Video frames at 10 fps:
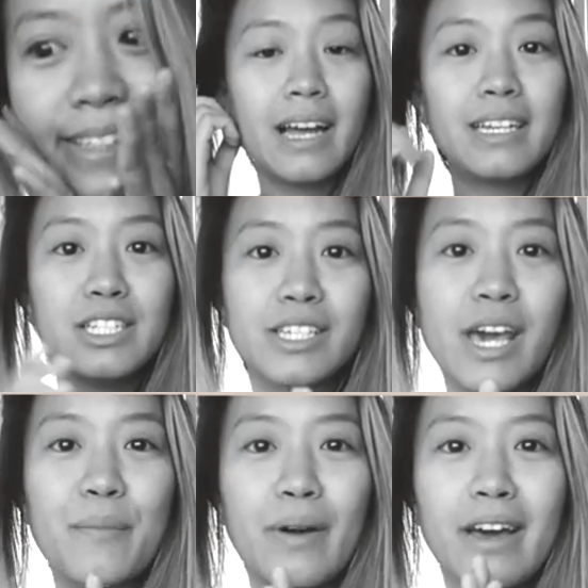I need to
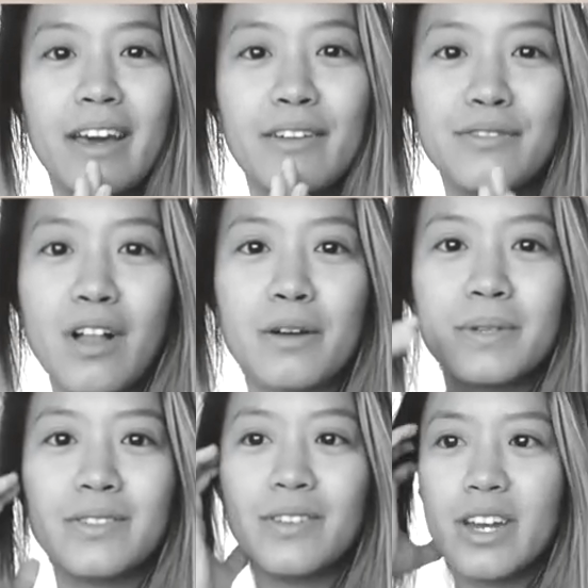get my
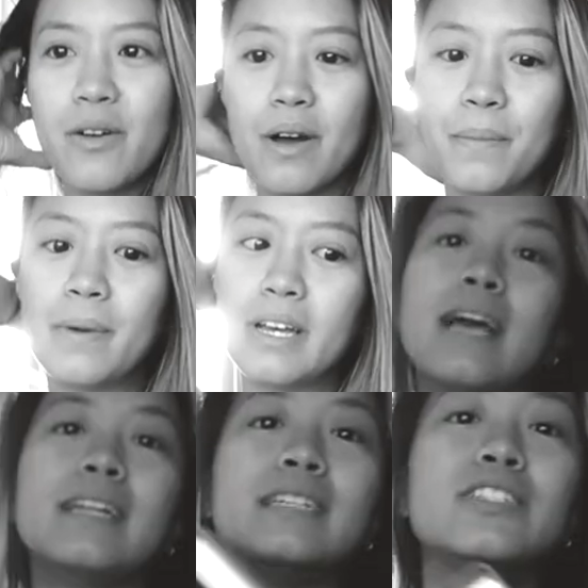vlogmas video up.
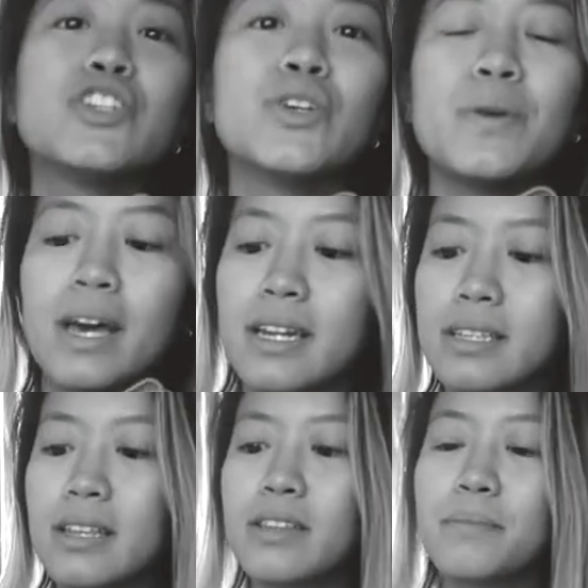I need to
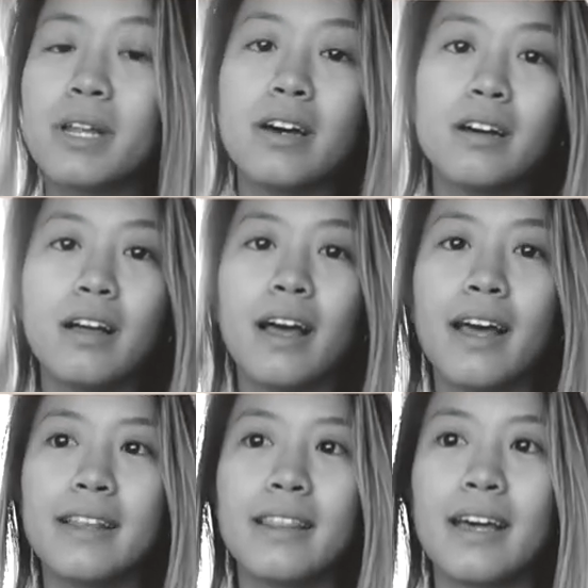edit the thumbnail
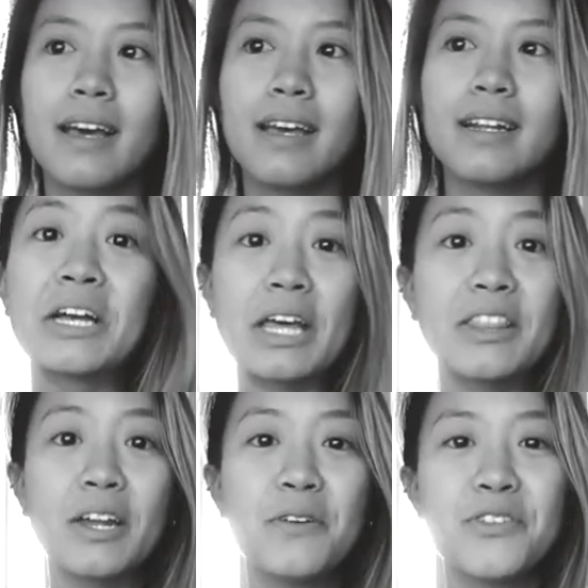and then
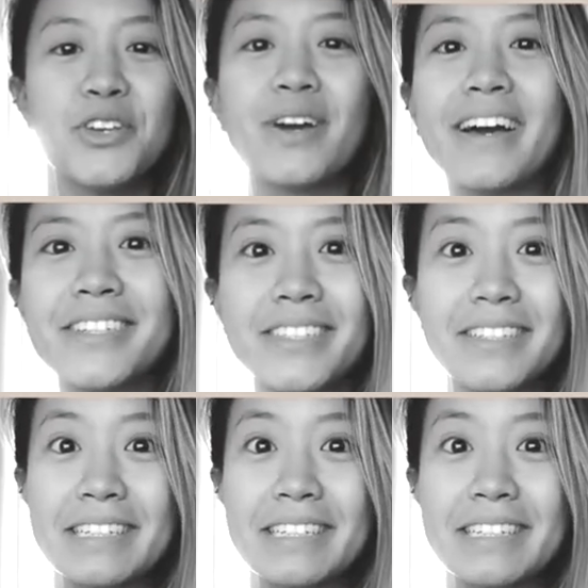get that up for you guys.